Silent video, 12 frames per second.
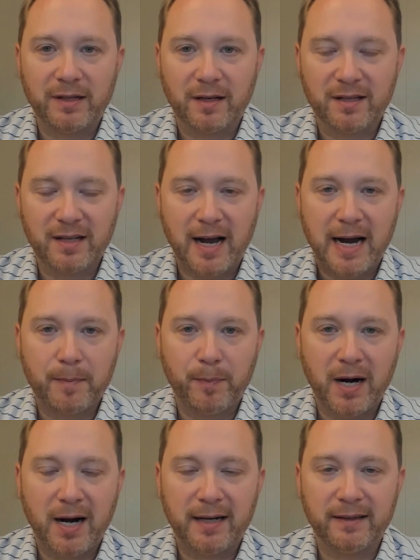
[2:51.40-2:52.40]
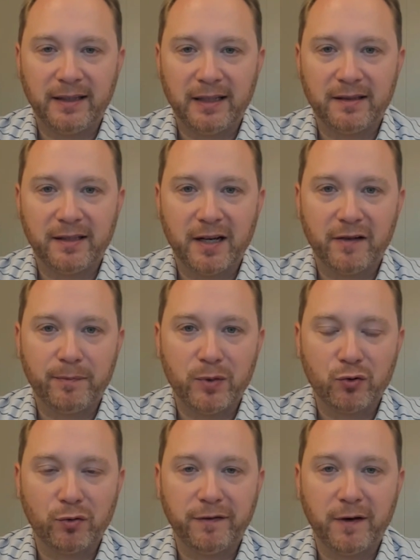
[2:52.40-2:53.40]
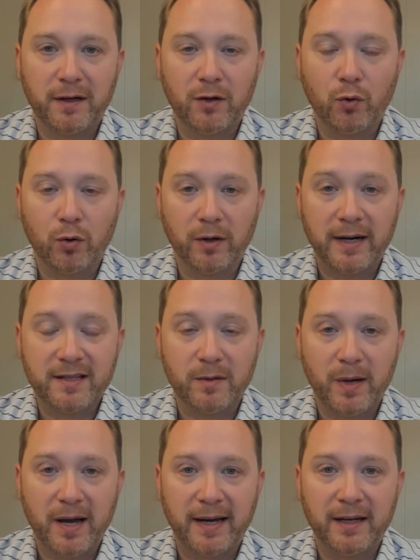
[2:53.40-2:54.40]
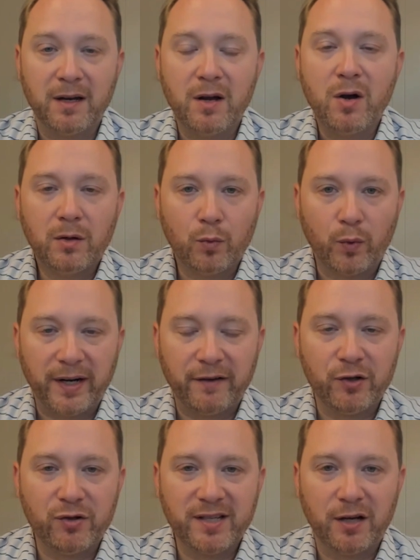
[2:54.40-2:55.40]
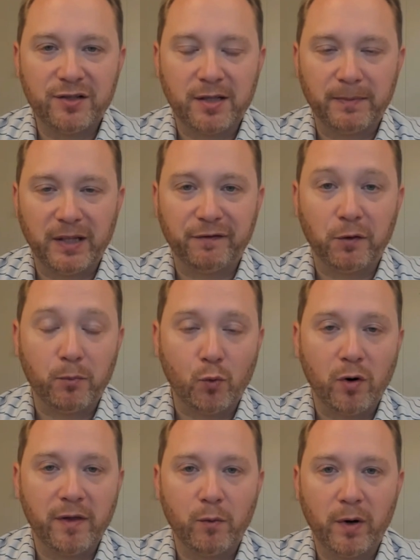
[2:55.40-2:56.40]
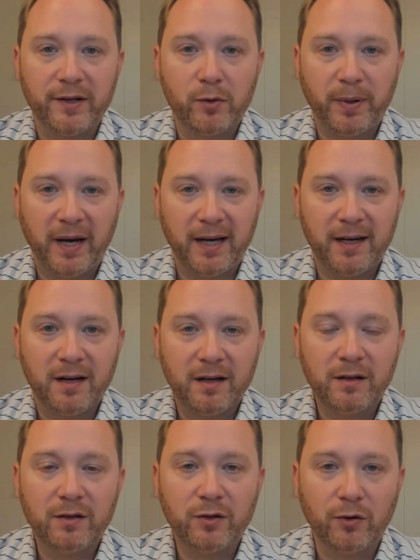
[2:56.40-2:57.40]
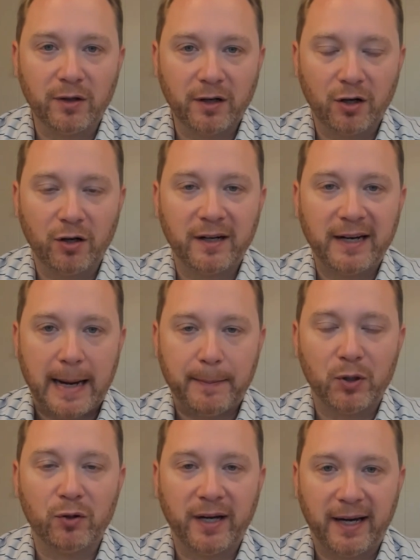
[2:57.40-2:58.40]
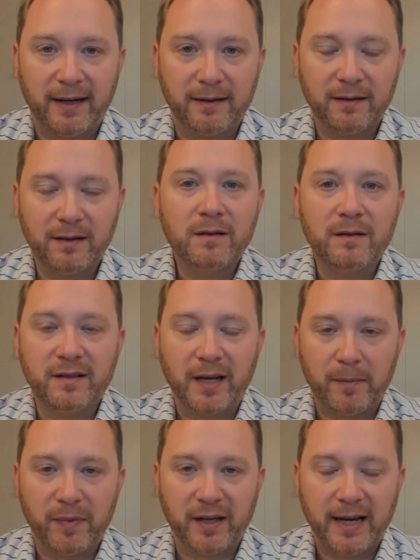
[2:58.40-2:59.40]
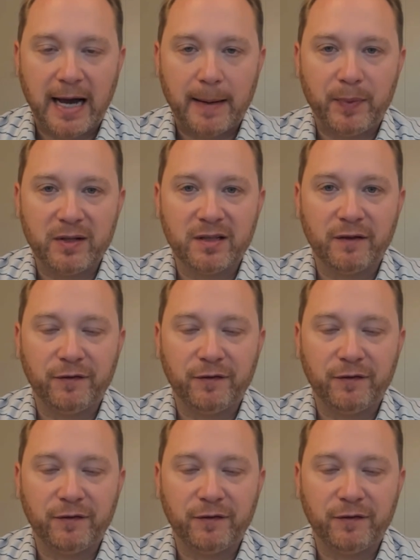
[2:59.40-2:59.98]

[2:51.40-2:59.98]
it's a stock, bond, ETF, mutual fund, or SMA, whenever you sell something for more than what you paid, you'll incur a capital gain. Same thing happens